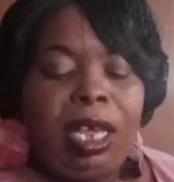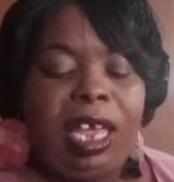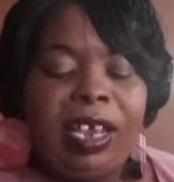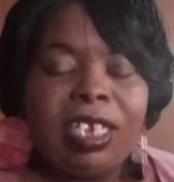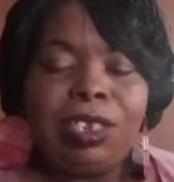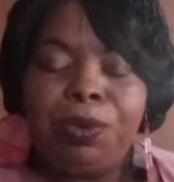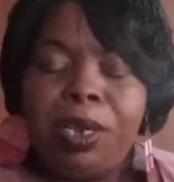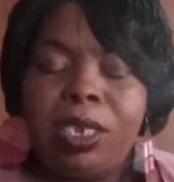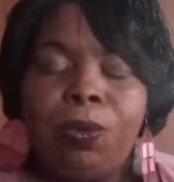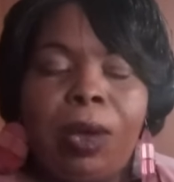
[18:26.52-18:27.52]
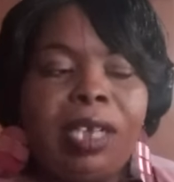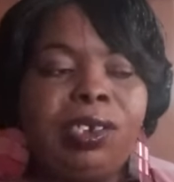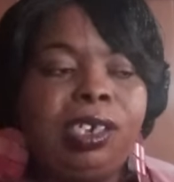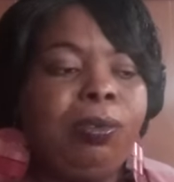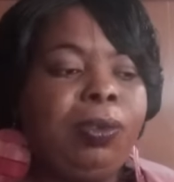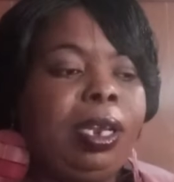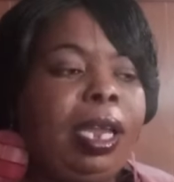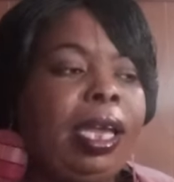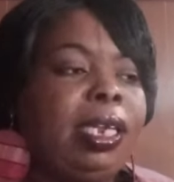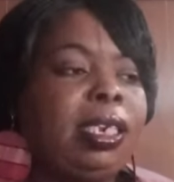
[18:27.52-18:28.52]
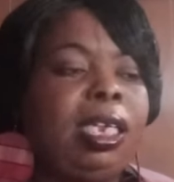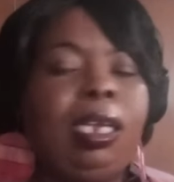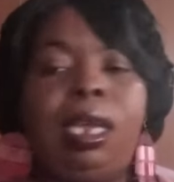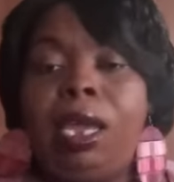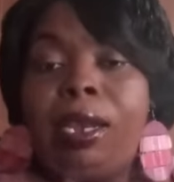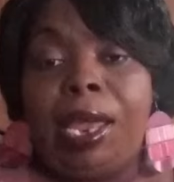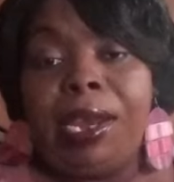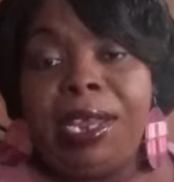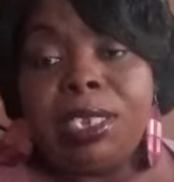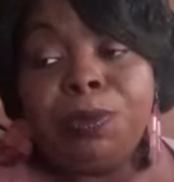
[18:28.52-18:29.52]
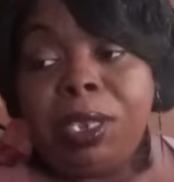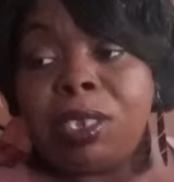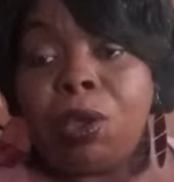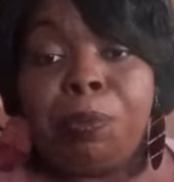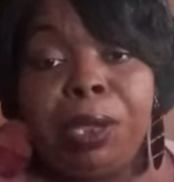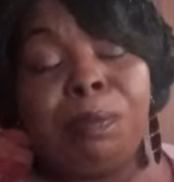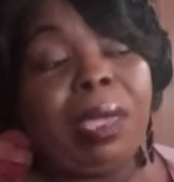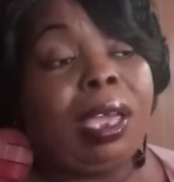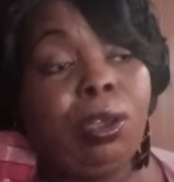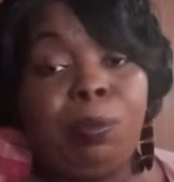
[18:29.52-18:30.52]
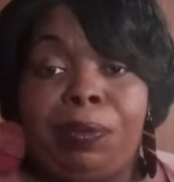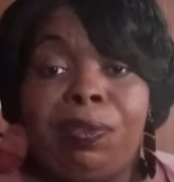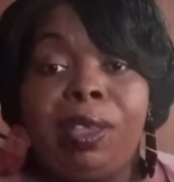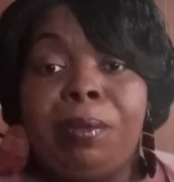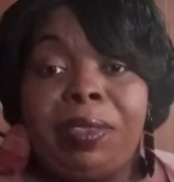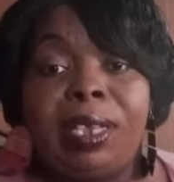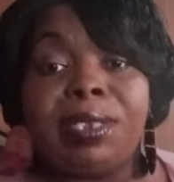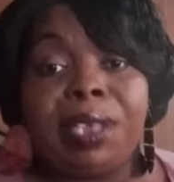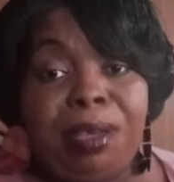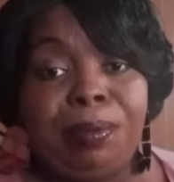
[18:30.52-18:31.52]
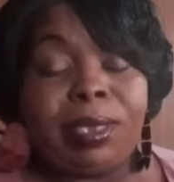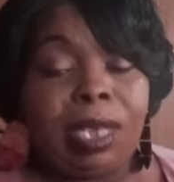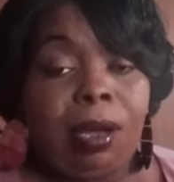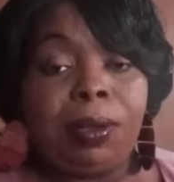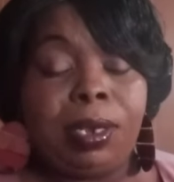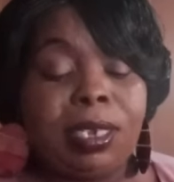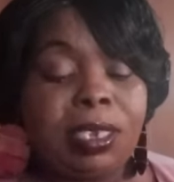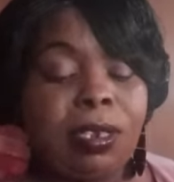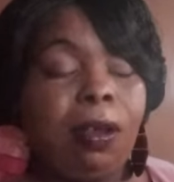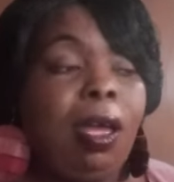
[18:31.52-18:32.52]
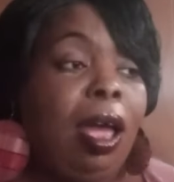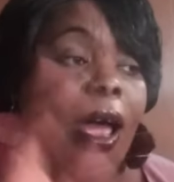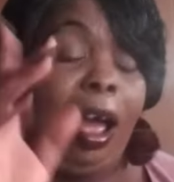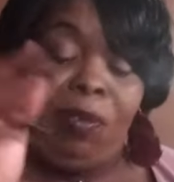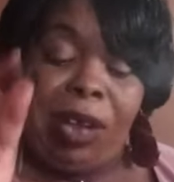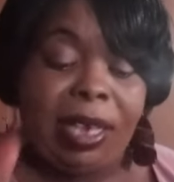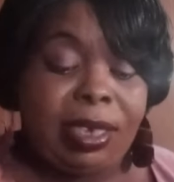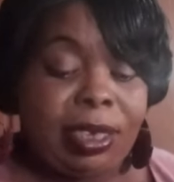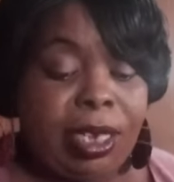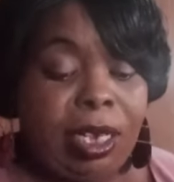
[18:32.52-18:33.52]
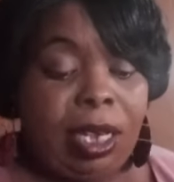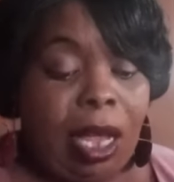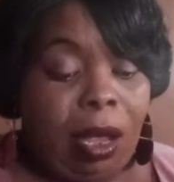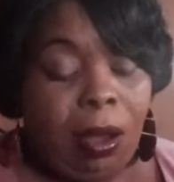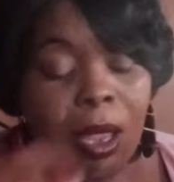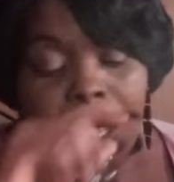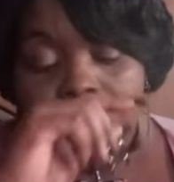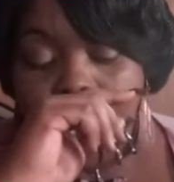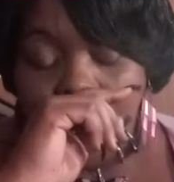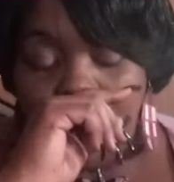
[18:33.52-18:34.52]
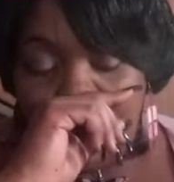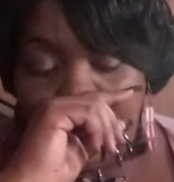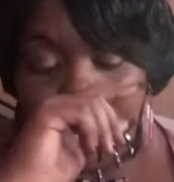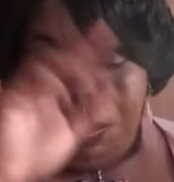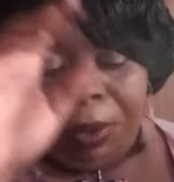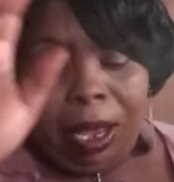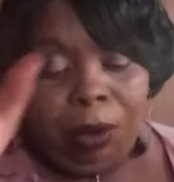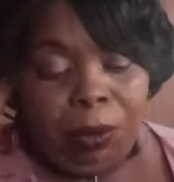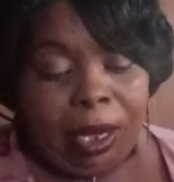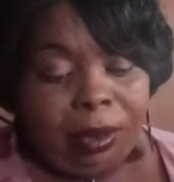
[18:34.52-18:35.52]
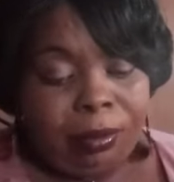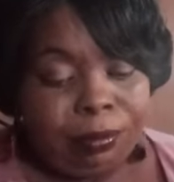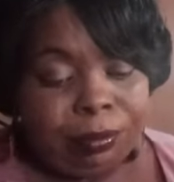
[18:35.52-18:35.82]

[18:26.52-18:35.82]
And that's the reason why shit went like it did. Now, next week, it's going to pick back up at them at that table talking and stuff. I forgot to tell y'all, uh, Bow Wow,